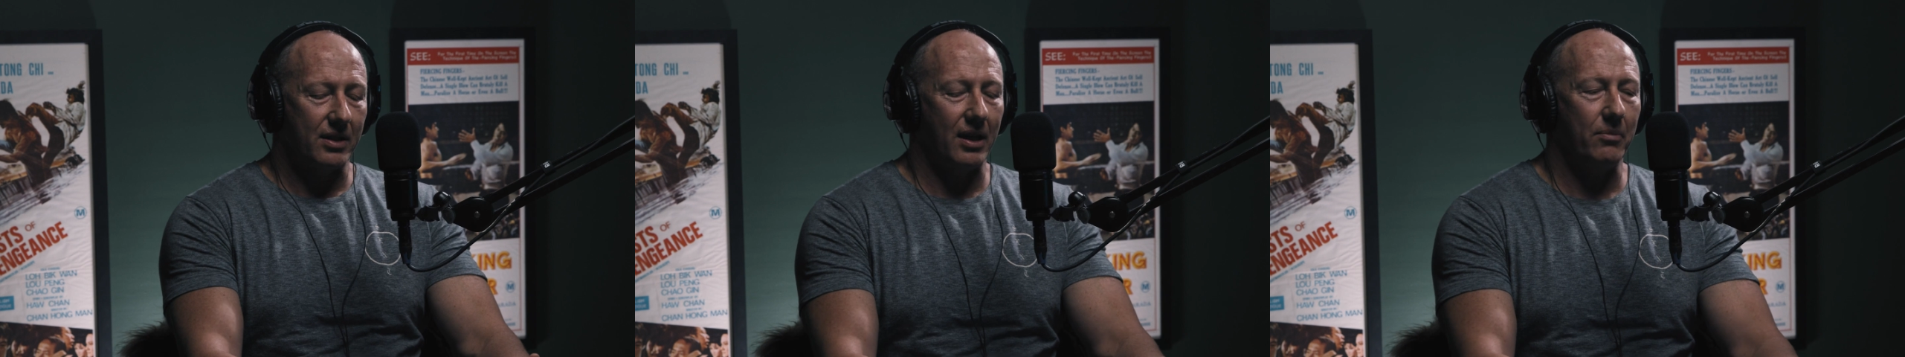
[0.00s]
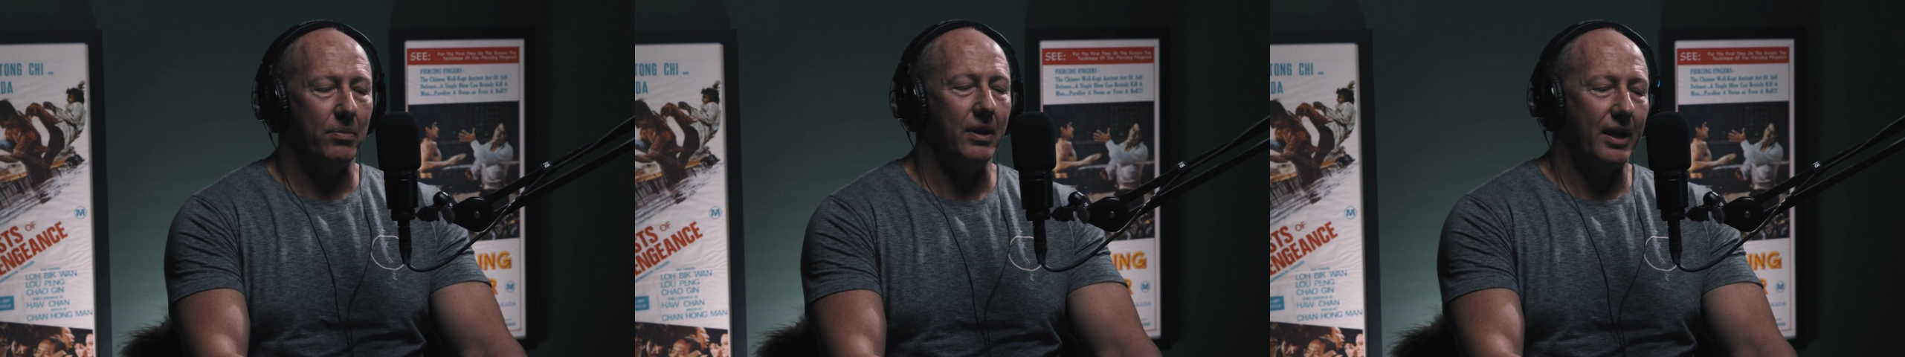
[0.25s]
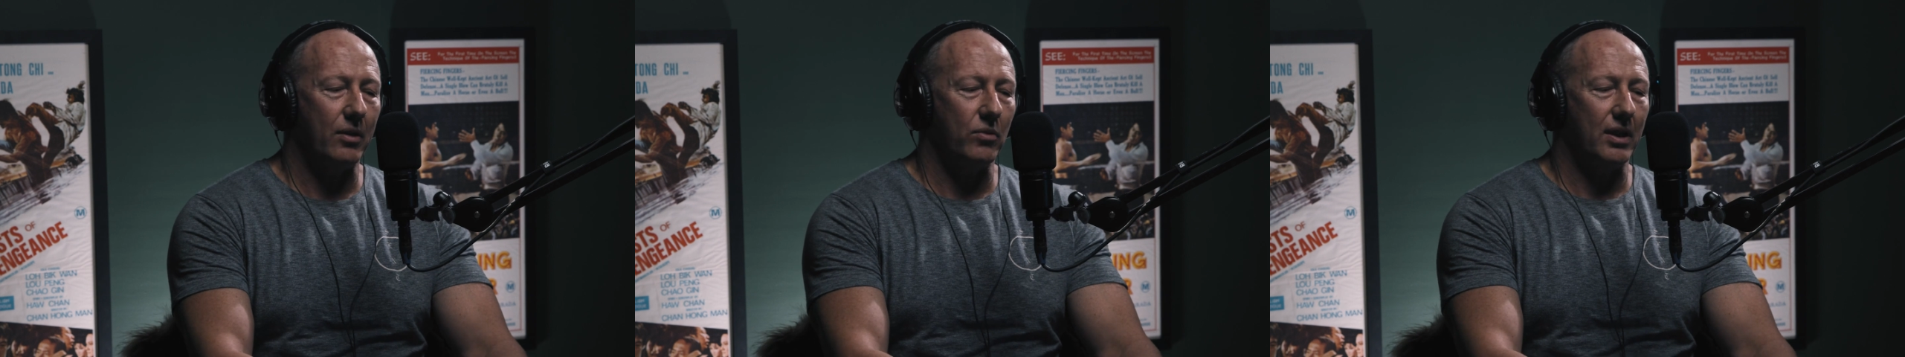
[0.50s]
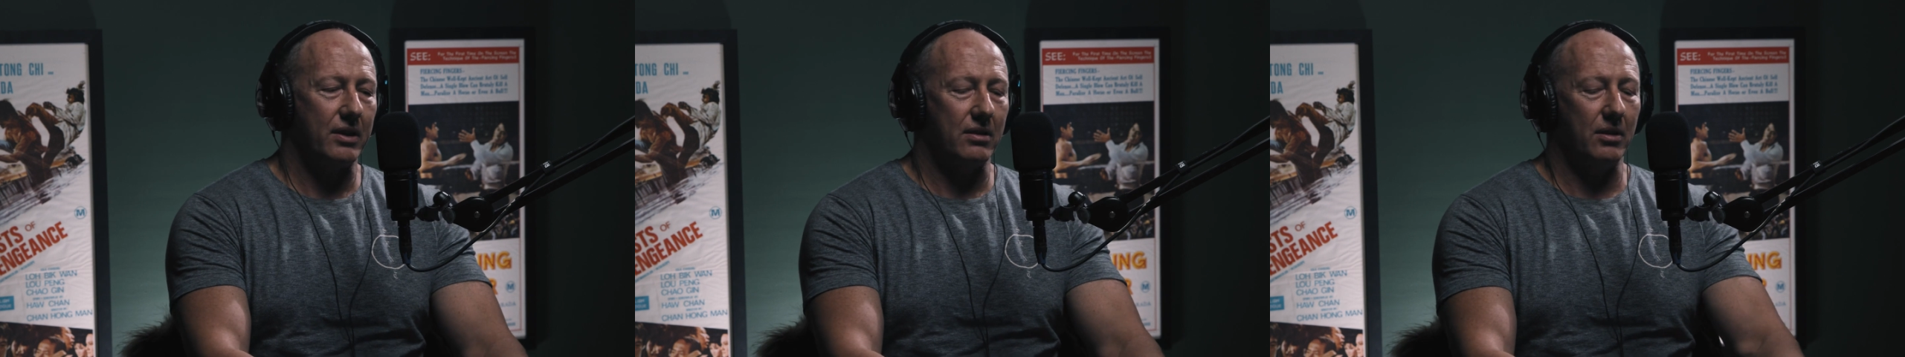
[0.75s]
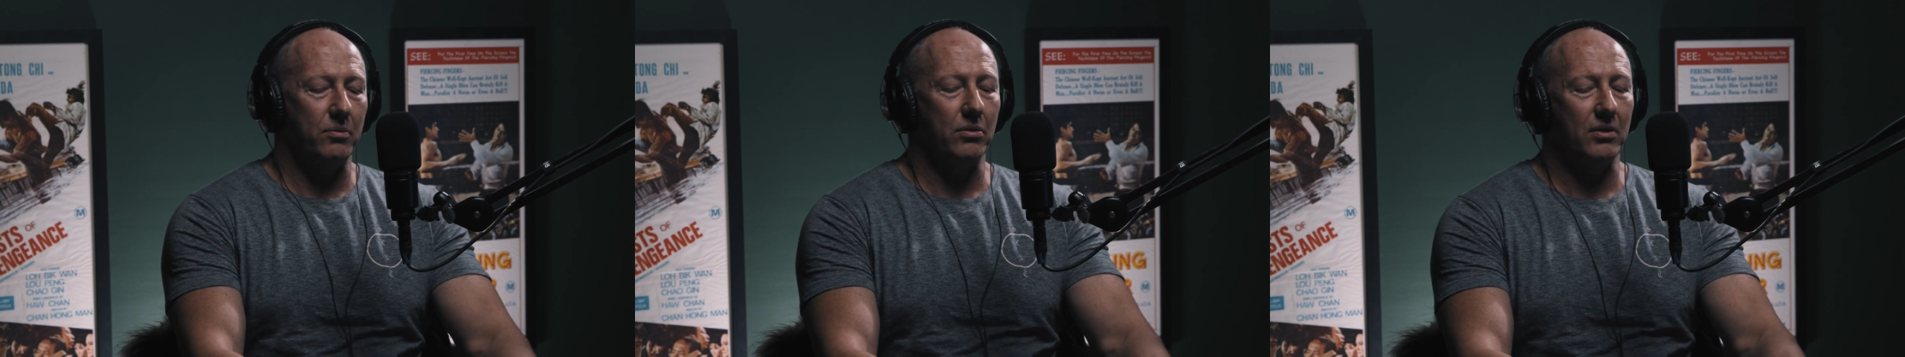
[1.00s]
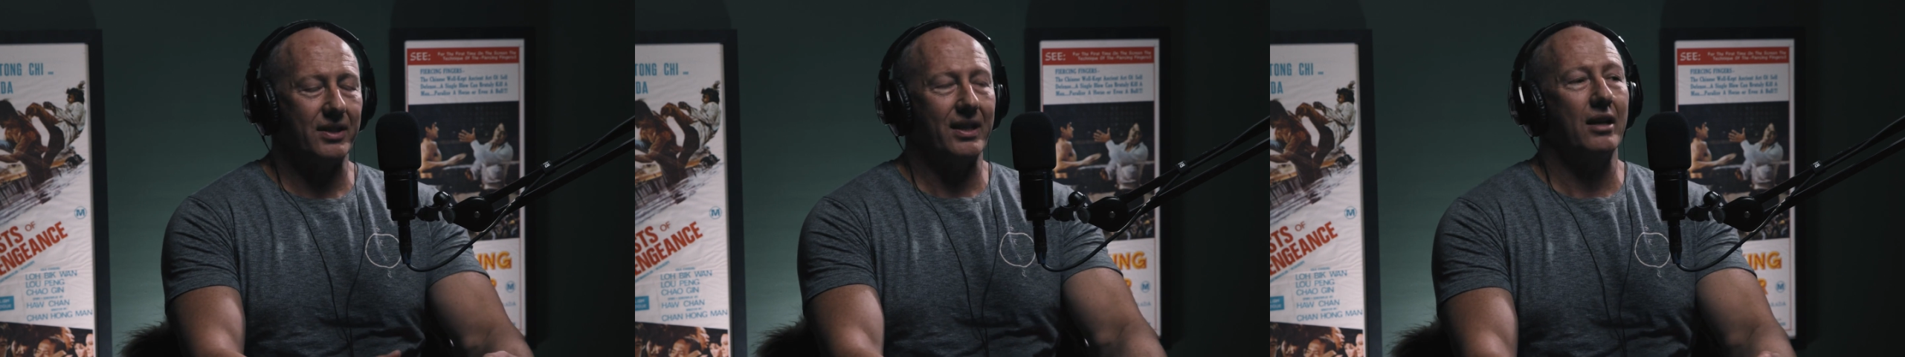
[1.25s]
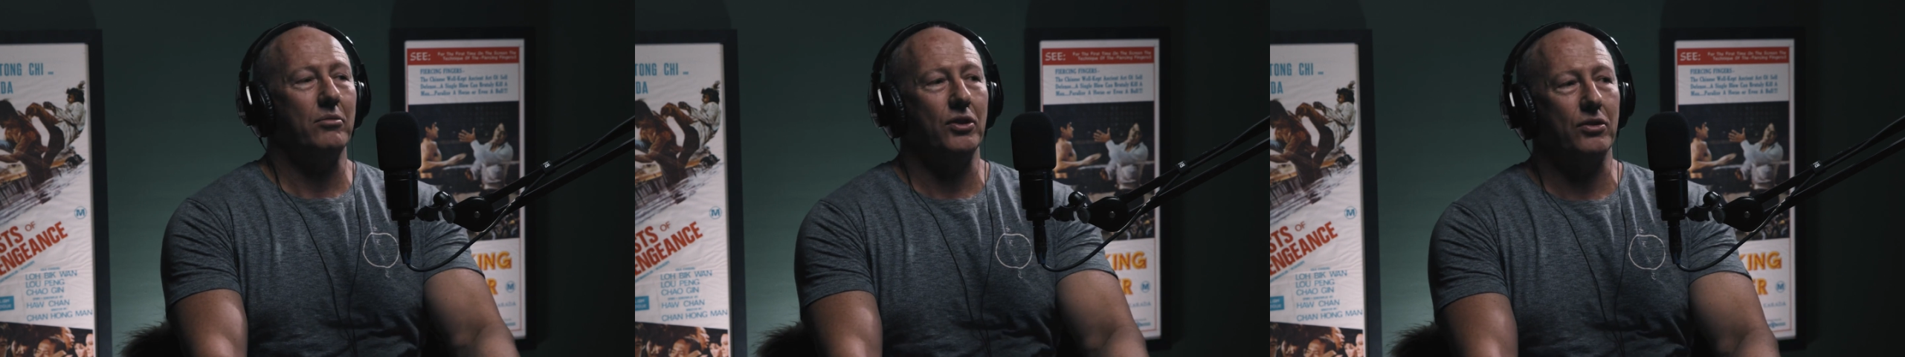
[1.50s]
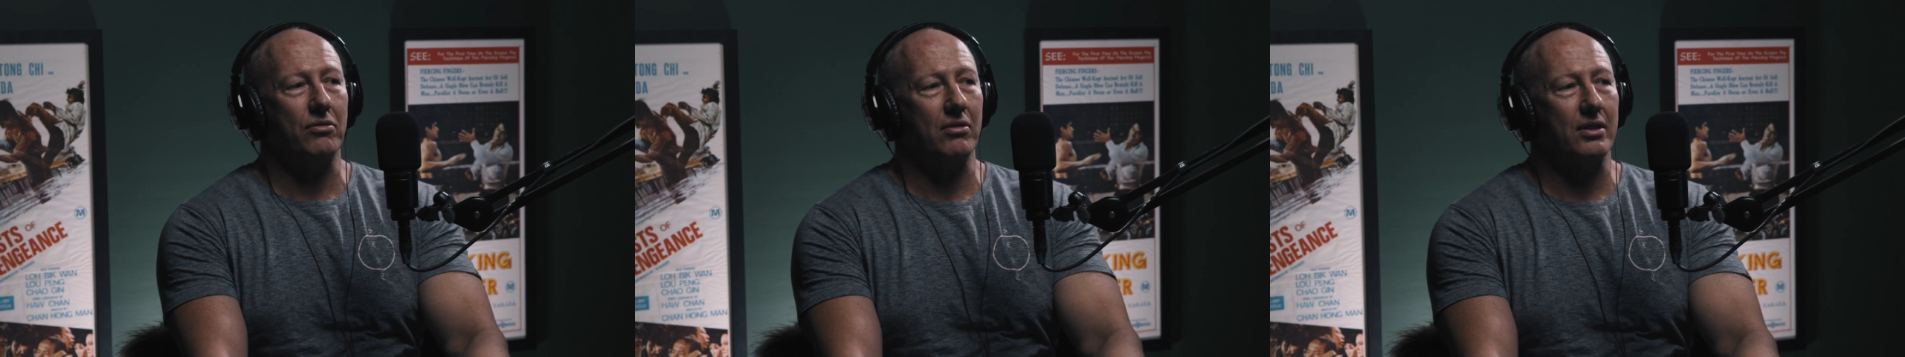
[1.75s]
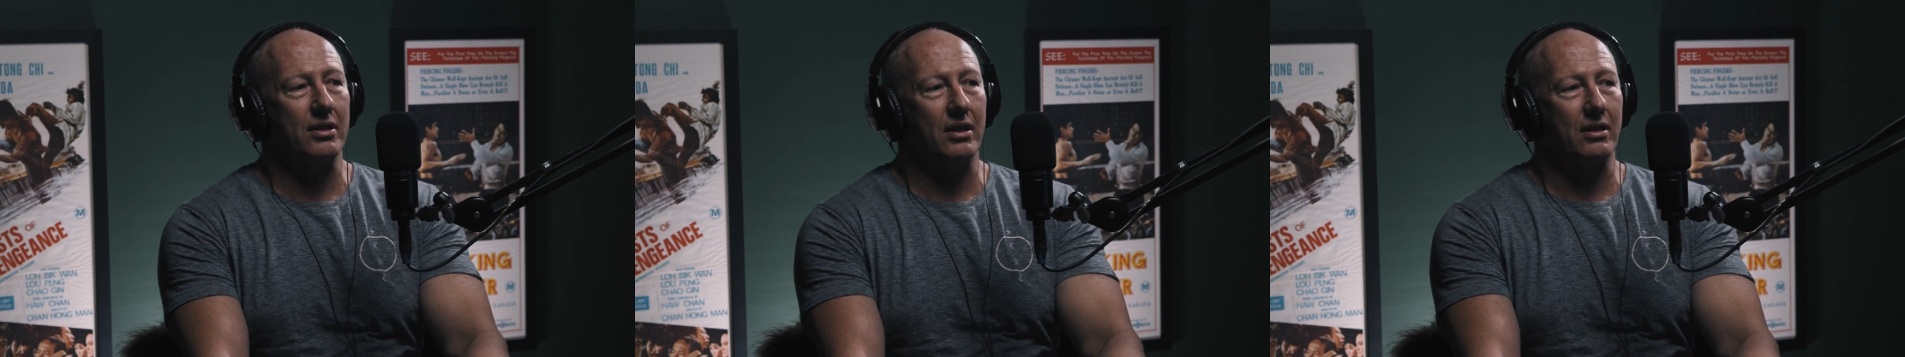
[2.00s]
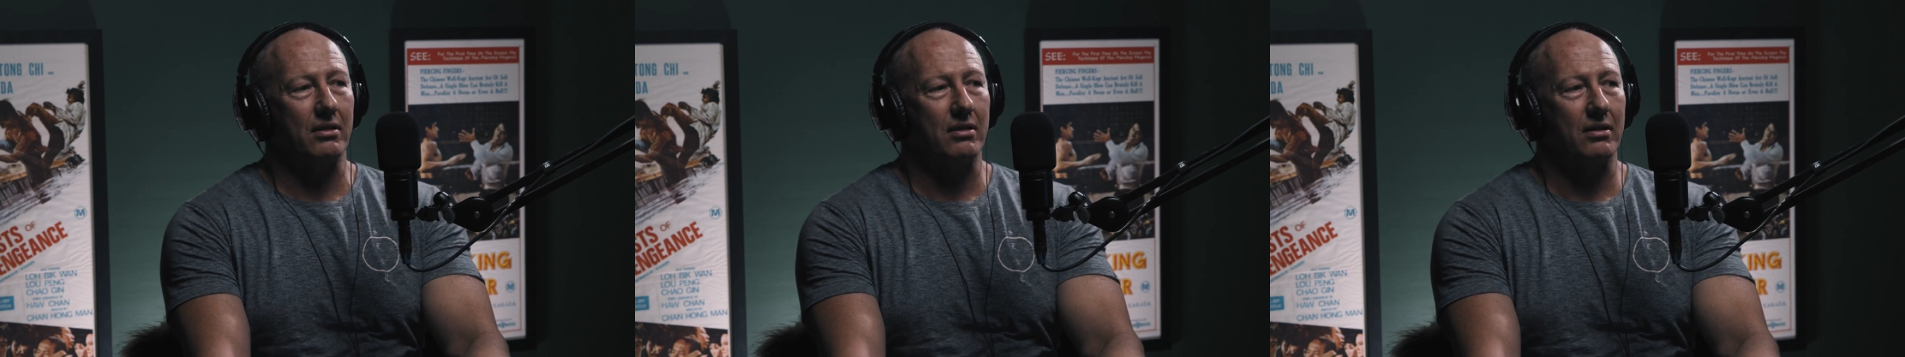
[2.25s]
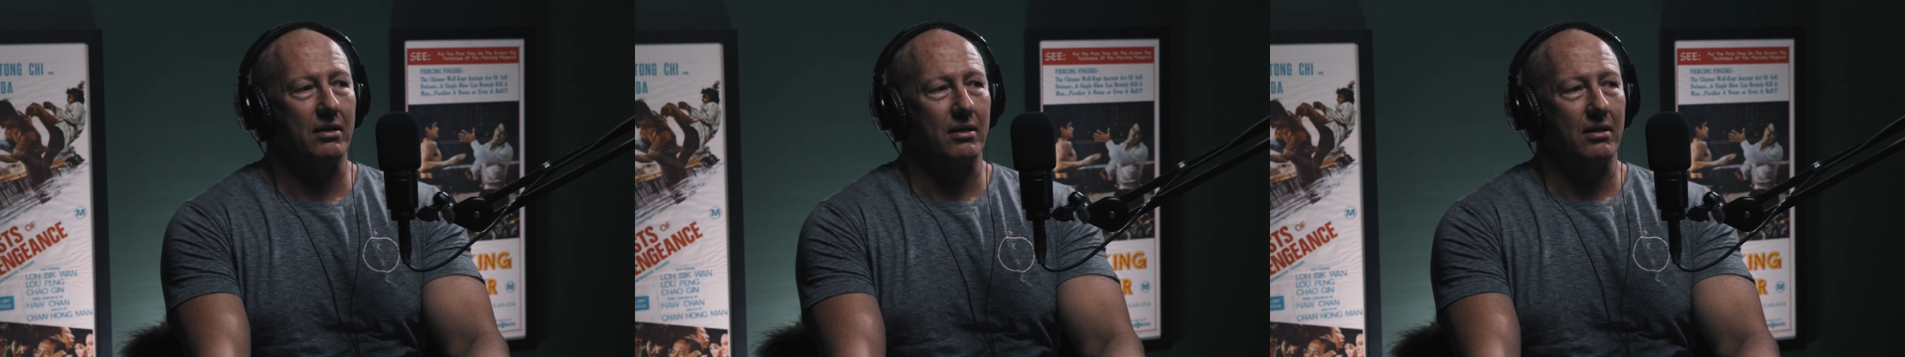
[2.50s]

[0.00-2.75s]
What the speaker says: The same plant will actually pull the same nutrients out.